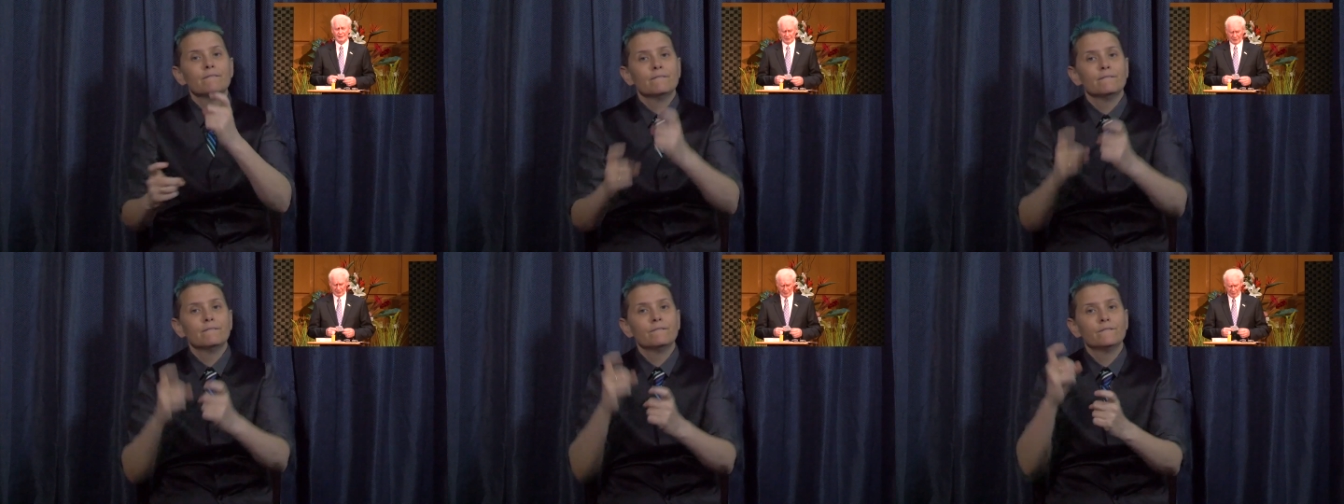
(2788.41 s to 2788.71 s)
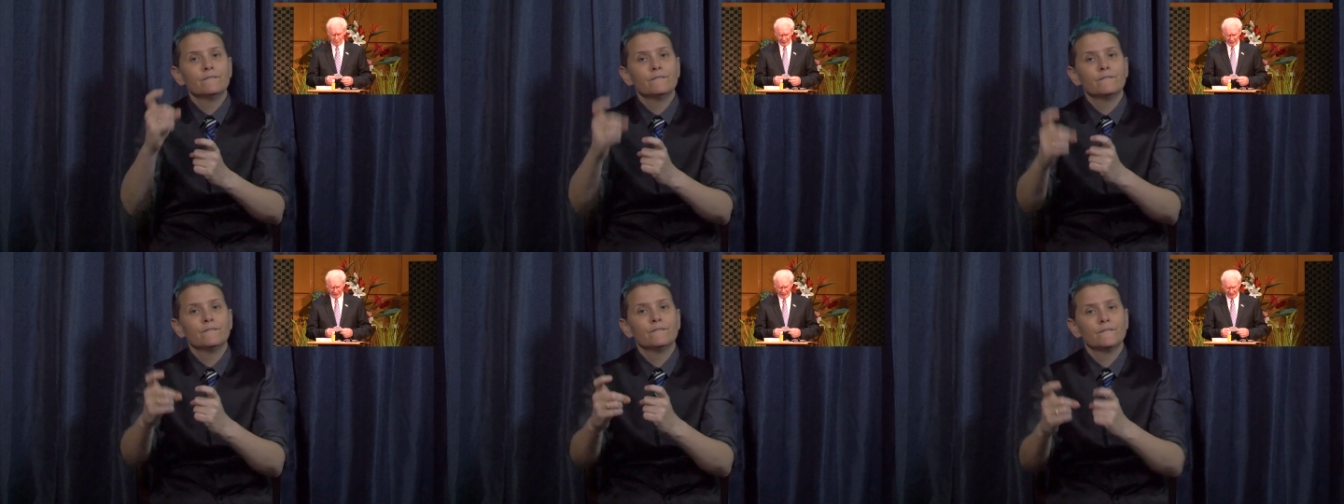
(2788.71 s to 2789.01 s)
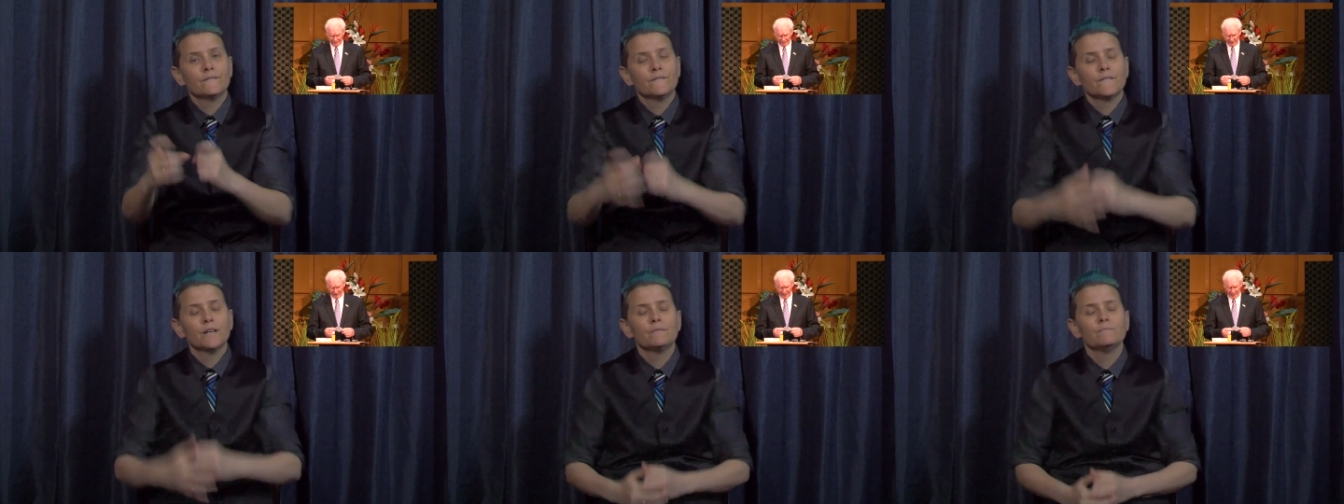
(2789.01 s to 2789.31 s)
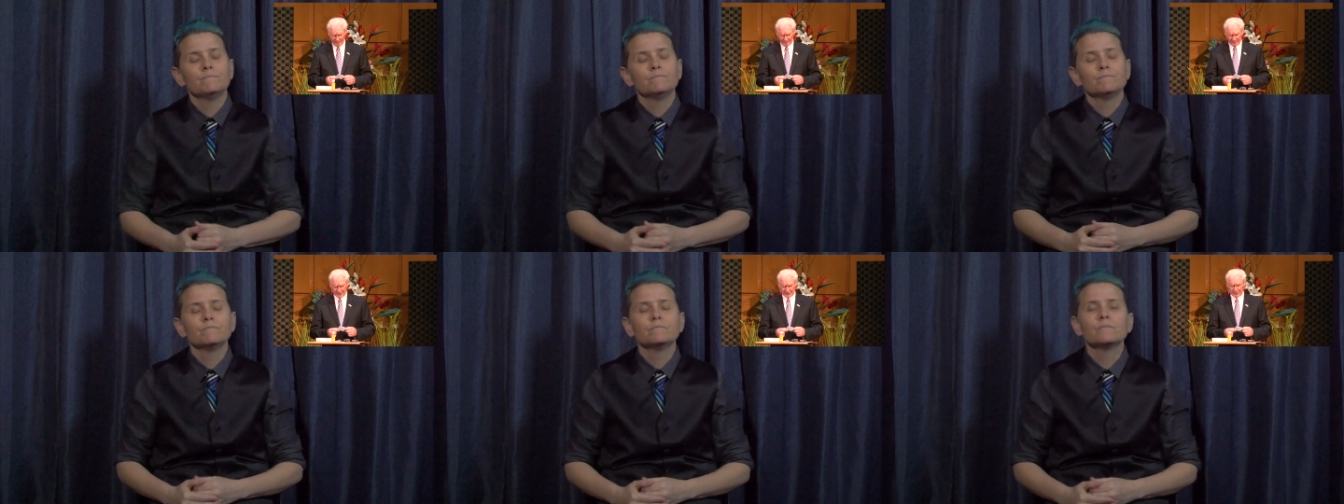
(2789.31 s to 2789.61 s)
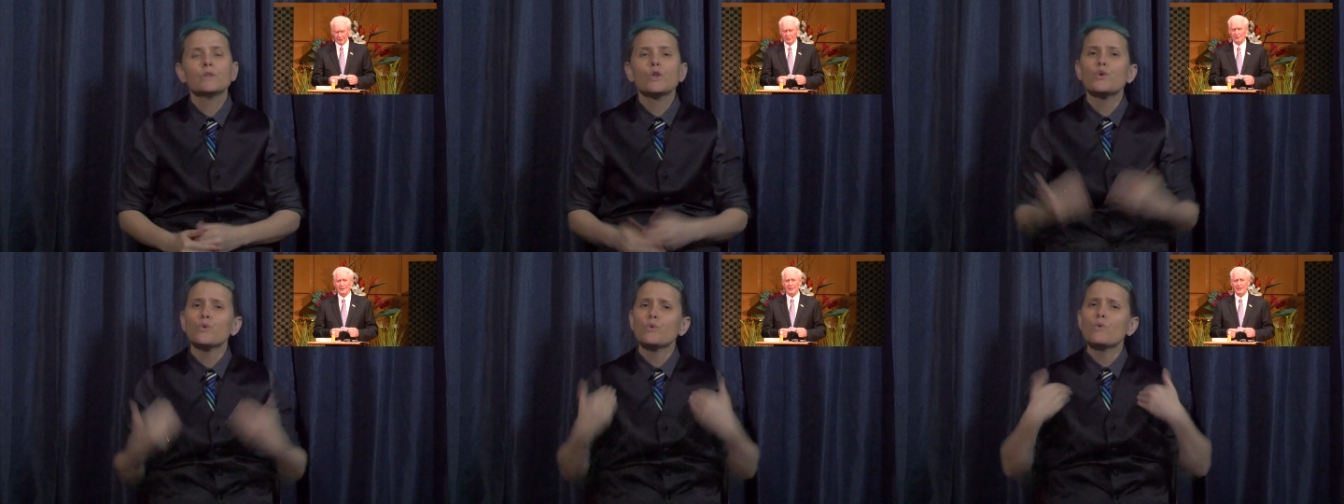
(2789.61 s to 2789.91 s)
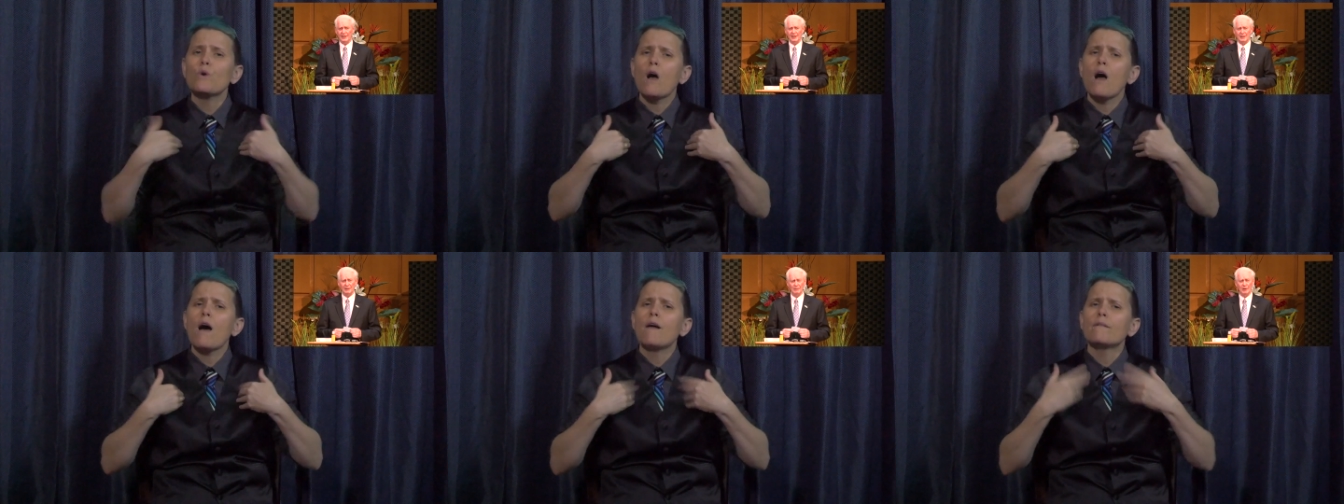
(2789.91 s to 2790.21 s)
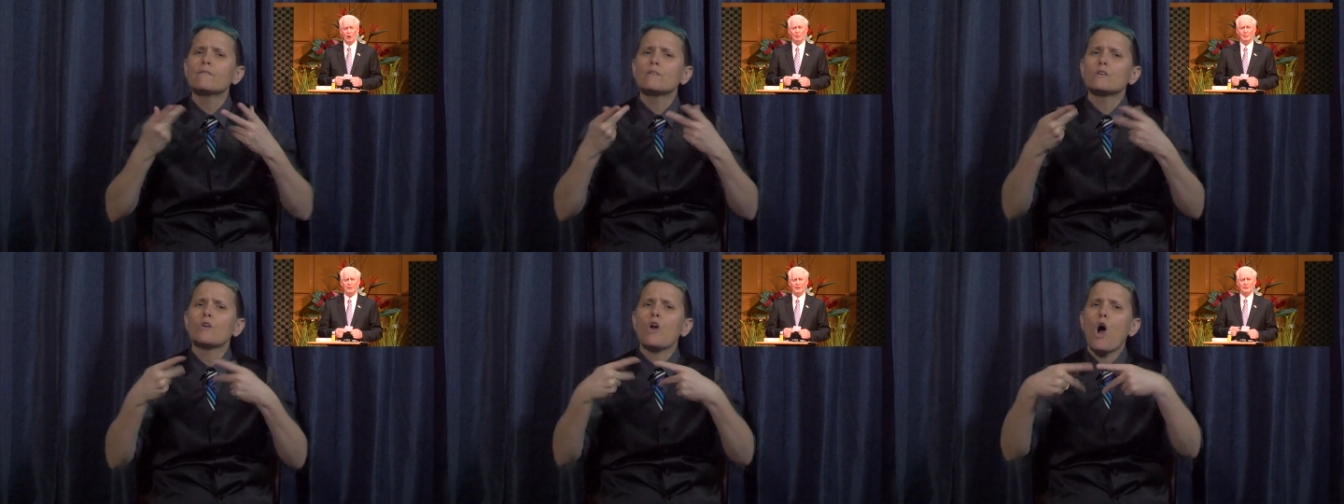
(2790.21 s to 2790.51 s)
You will have the opportunity in a
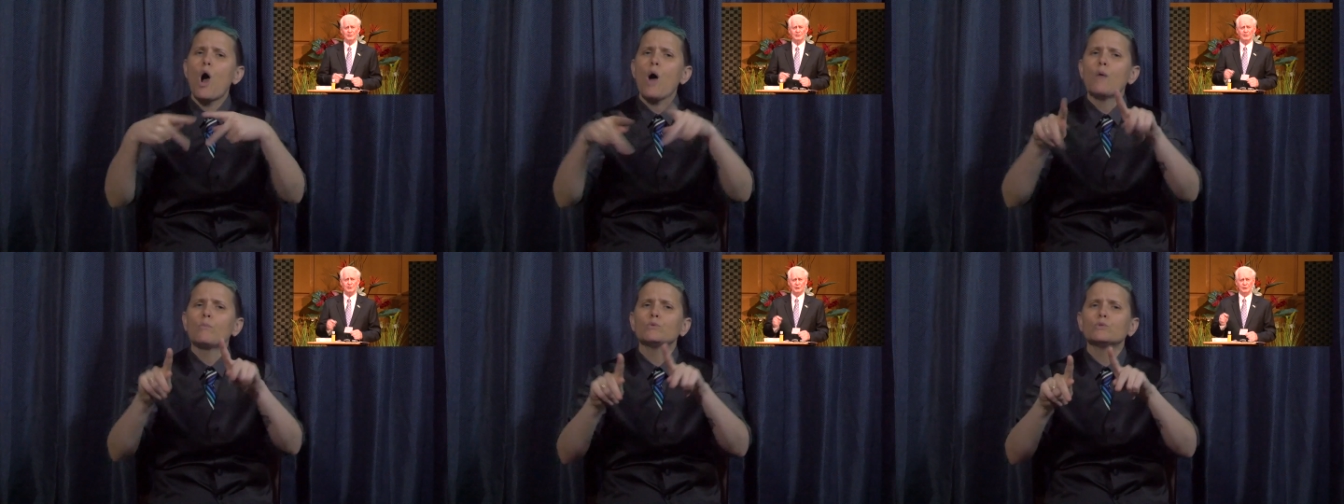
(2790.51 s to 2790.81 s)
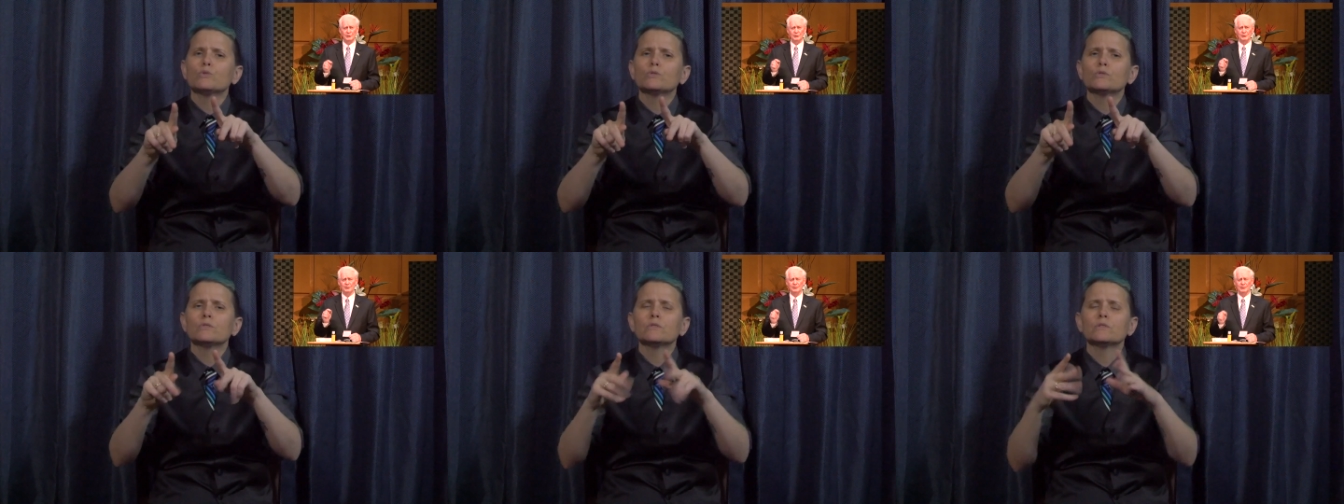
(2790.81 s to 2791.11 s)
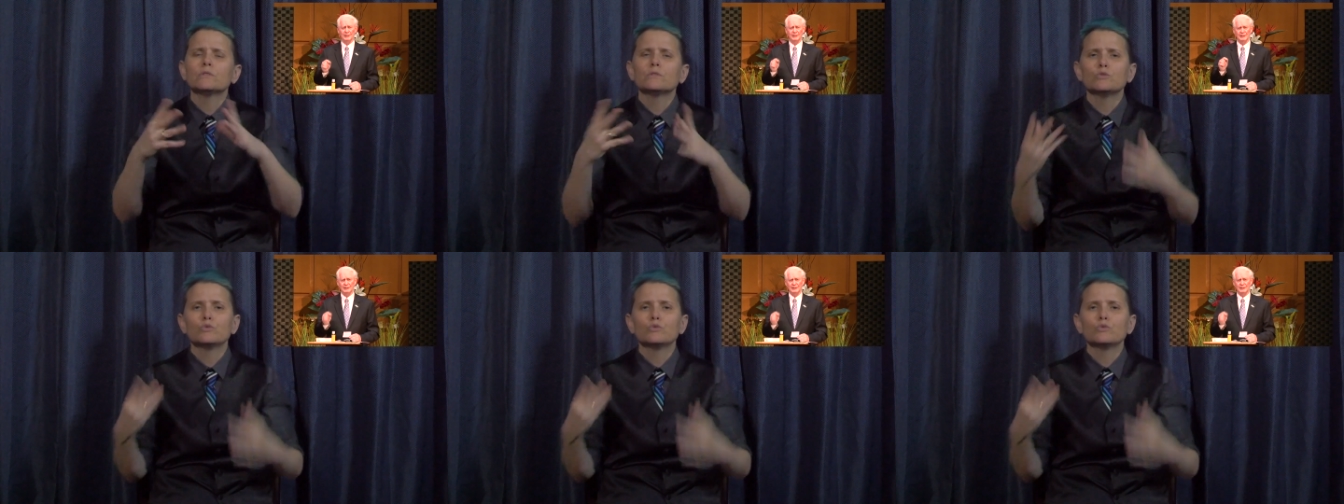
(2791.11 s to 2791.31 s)
moment to